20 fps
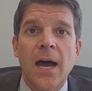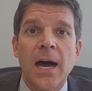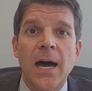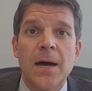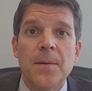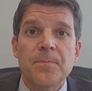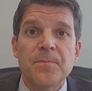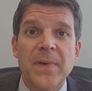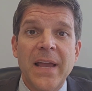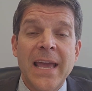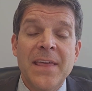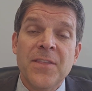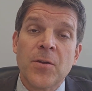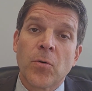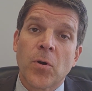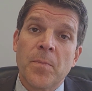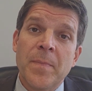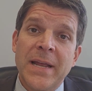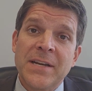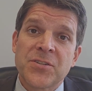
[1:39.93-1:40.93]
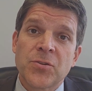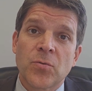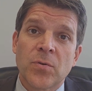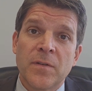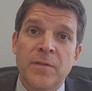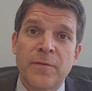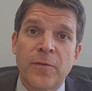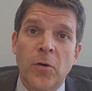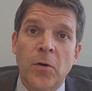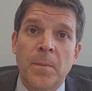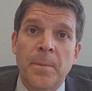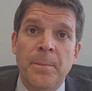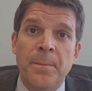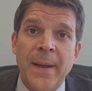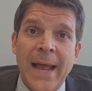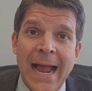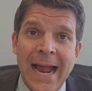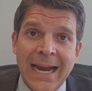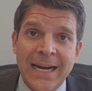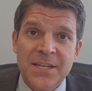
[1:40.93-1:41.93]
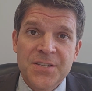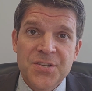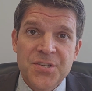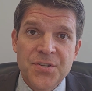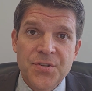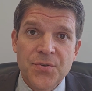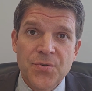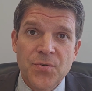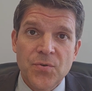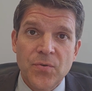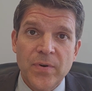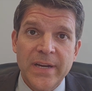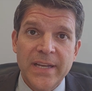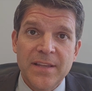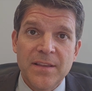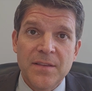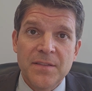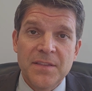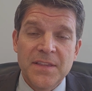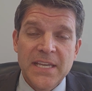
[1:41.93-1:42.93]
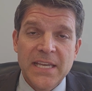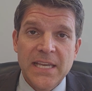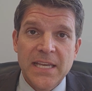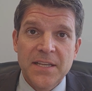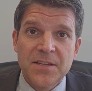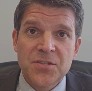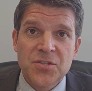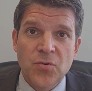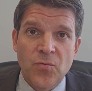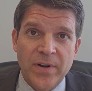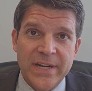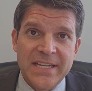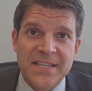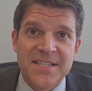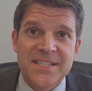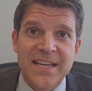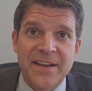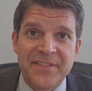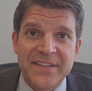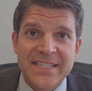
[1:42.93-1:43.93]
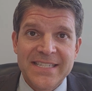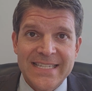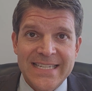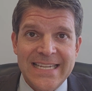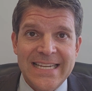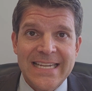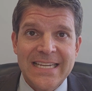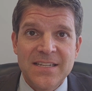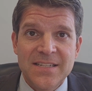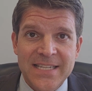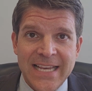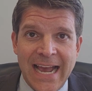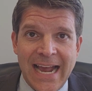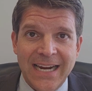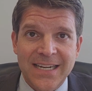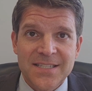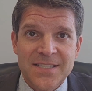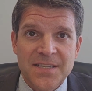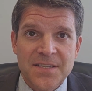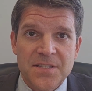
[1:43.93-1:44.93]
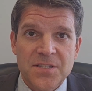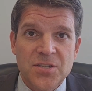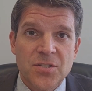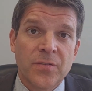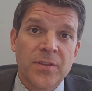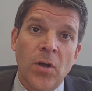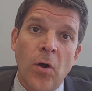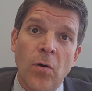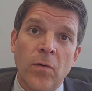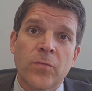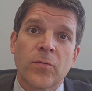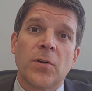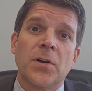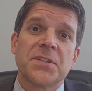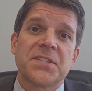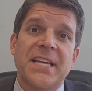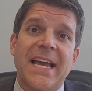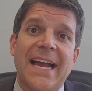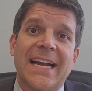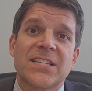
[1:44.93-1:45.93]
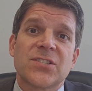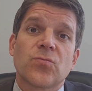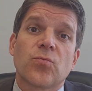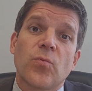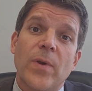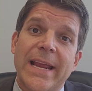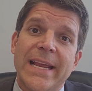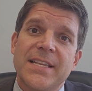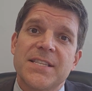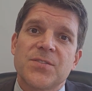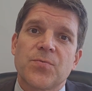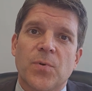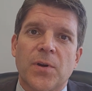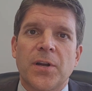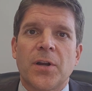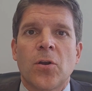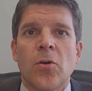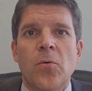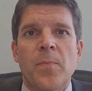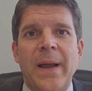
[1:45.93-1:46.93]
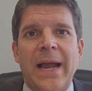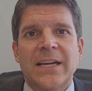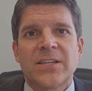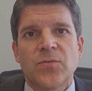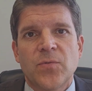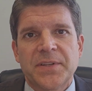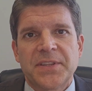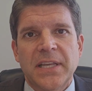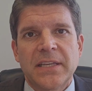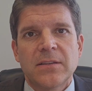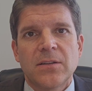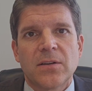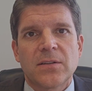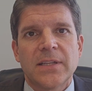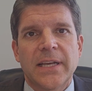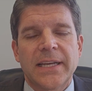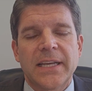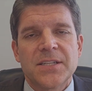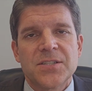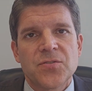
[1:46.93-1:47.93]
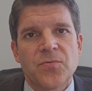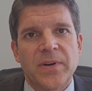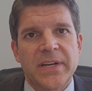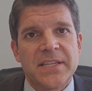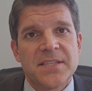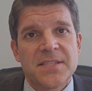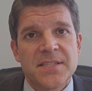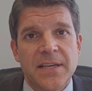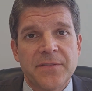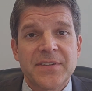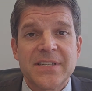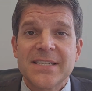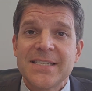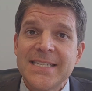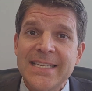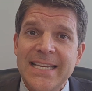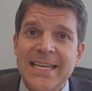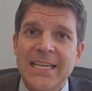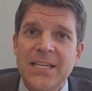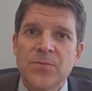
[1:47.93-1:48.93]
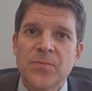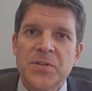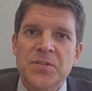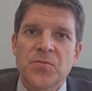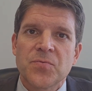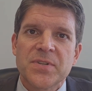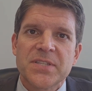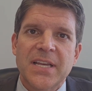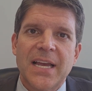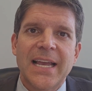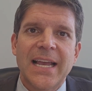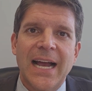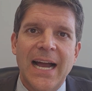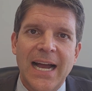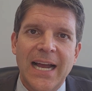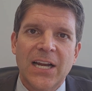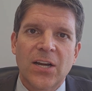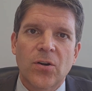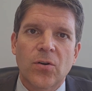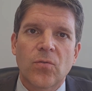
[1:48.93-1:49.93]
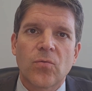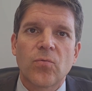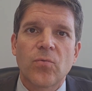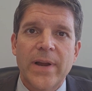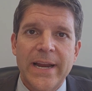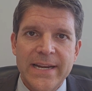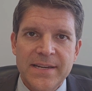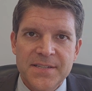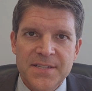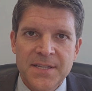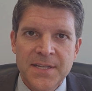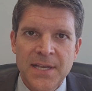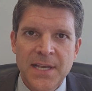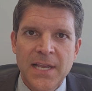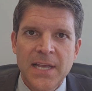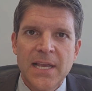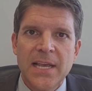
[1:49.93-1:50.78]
and they were meant to revert back to the 2017 taxes. So the overall tax rates were going to go back to what they looked like in 2017, which was a higher rate.